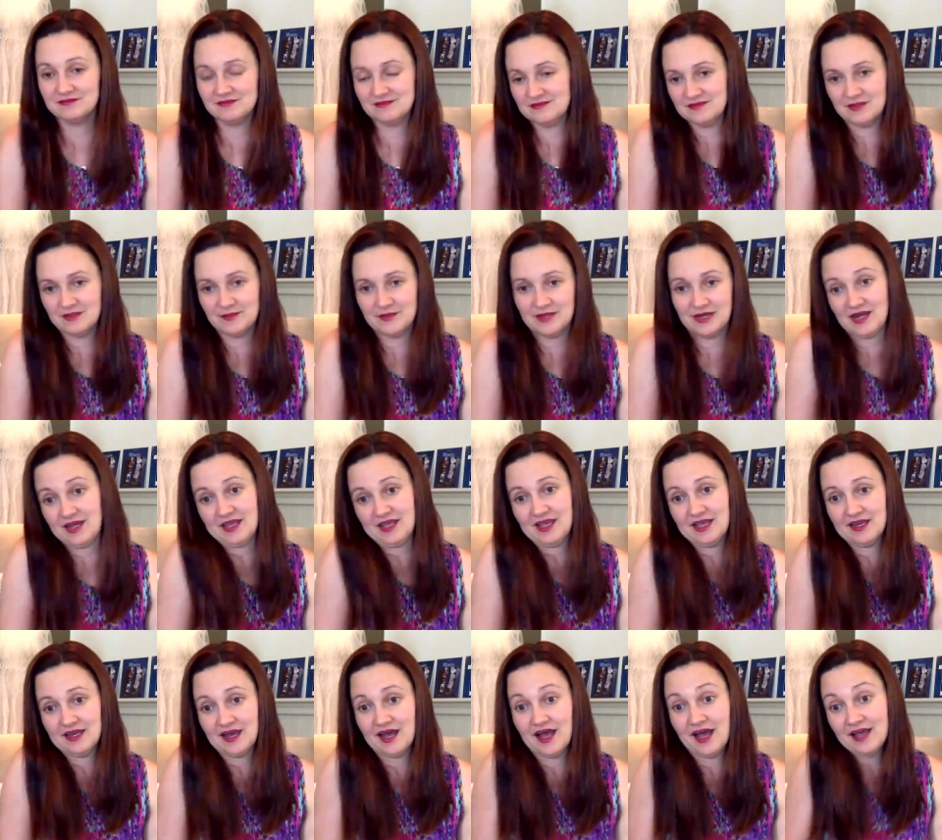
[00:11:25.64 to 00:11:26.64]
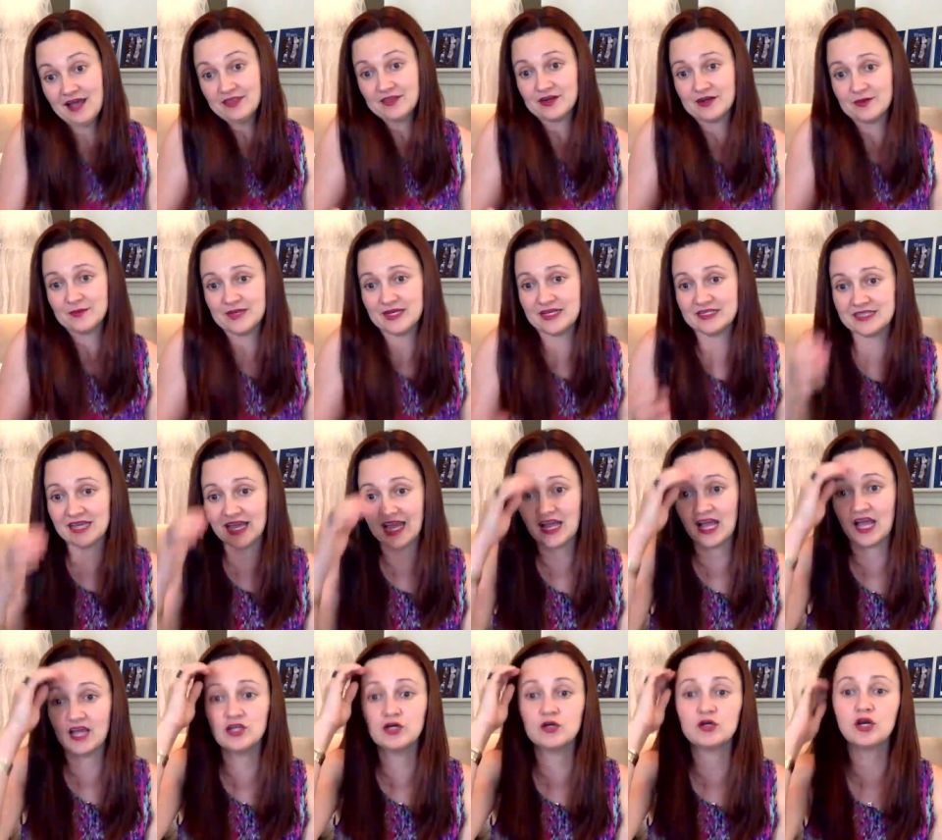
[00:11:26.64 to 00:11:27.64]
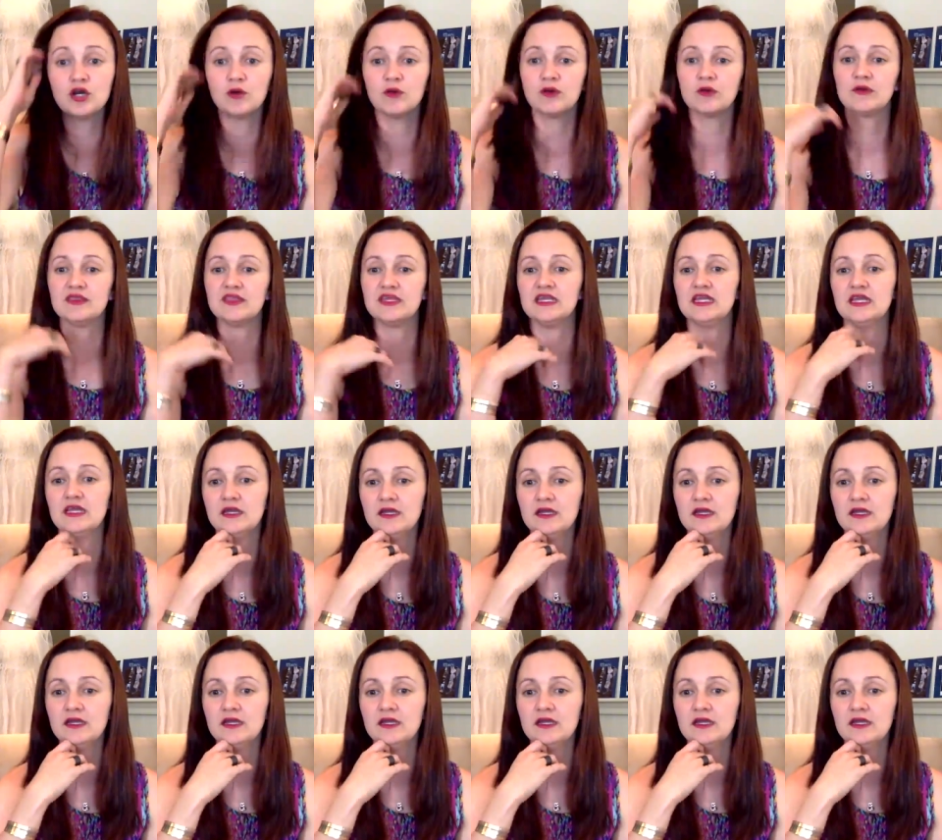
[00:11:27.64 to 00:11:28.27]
I mean, I can't either, because I, I don't go in with any